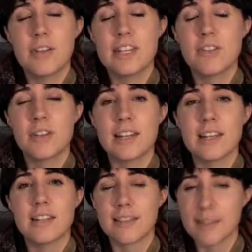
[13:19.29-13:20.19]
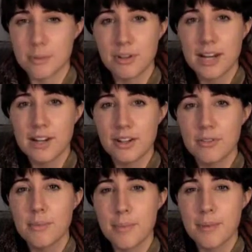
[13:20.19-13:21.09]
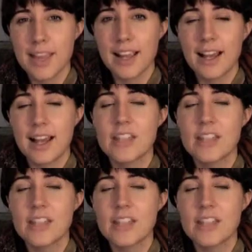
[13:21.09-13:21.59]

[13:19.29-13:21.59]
He created the Liberator, remember that guy?